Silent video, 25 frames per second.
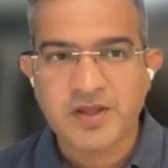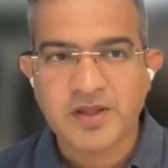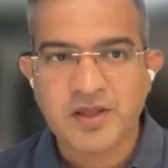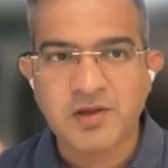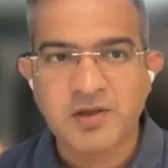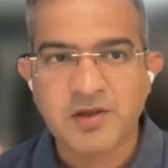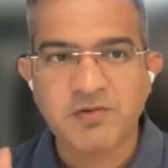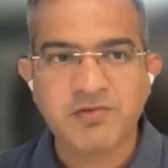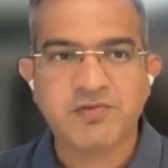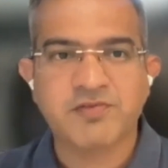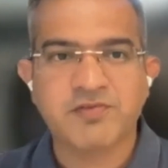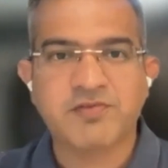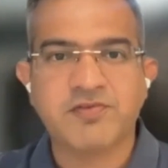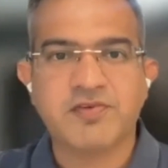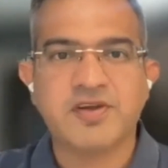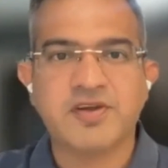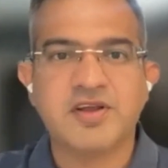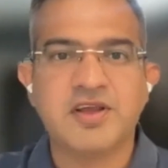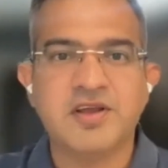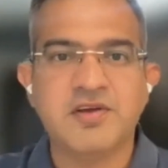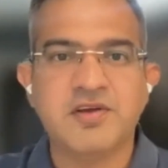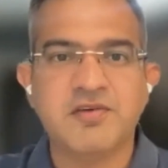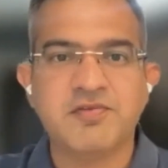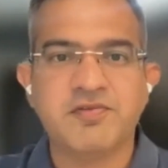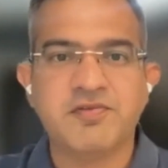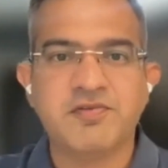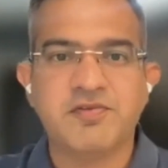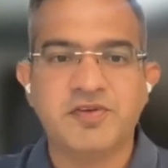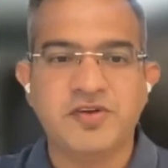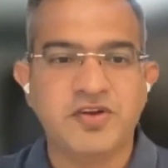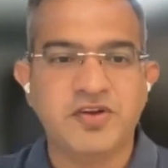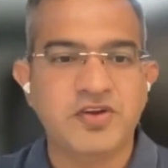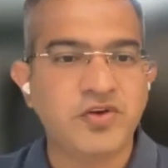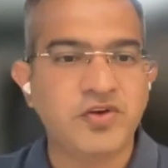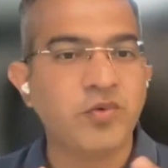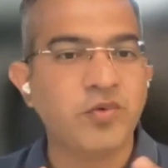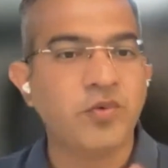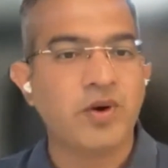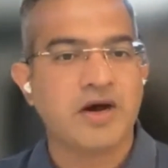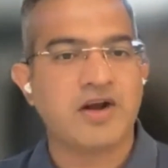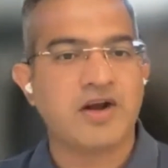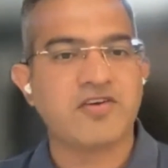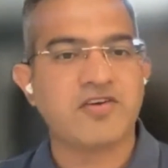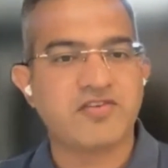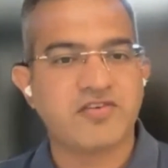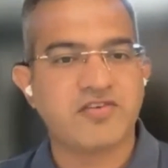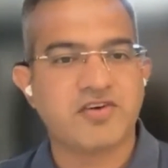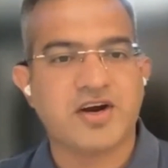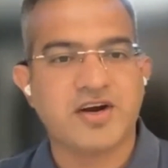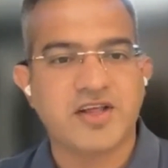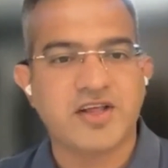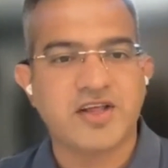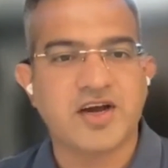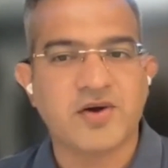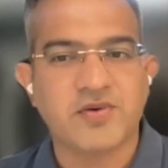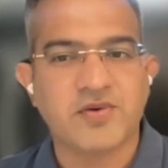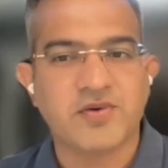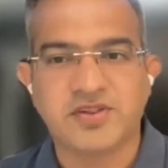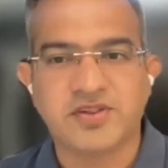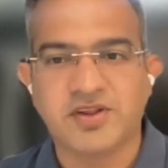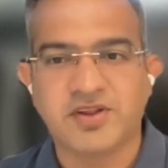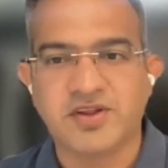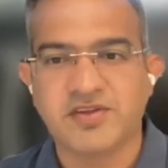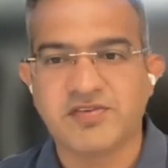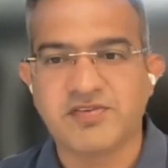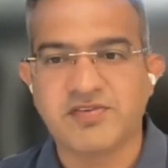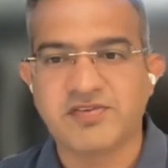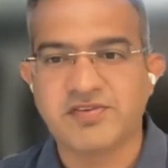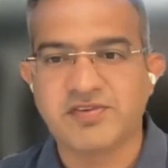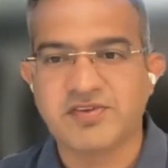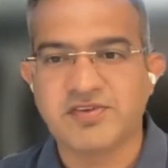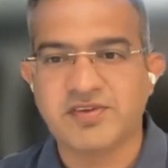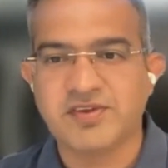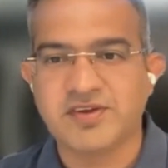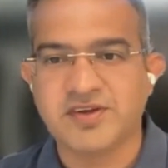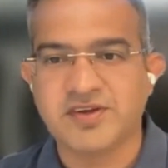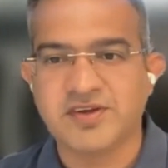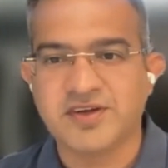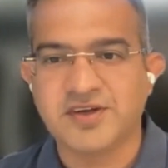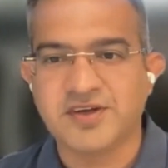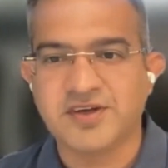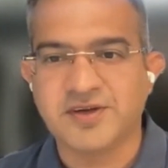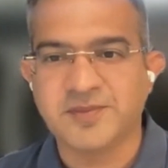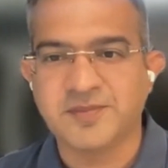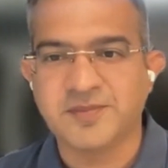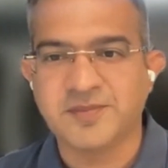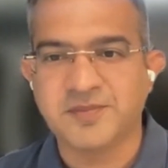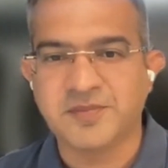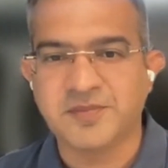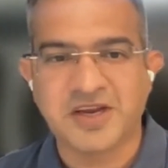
if if you are starting out this uh,